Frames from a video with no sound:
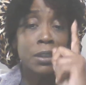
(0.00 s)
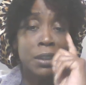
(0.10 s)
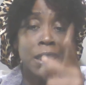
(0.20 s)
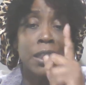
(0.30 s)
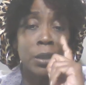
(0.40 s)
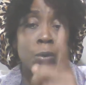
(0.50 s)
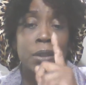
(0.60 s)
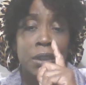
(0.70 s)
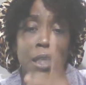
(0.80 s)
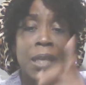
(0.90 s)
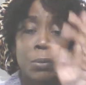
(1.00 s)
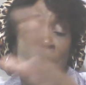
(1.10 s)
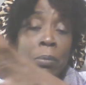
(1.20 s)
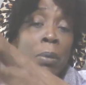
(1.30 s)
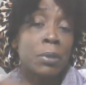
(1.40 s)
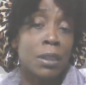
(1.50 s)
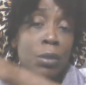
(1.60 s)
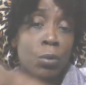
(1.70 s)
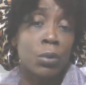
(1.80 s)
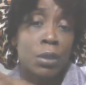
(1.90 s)
say Louis's name when the men was in the
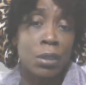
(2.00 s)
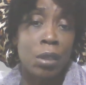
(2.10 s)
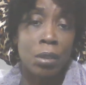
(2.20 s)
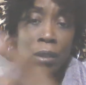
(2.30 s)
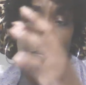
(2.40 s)
corner talking,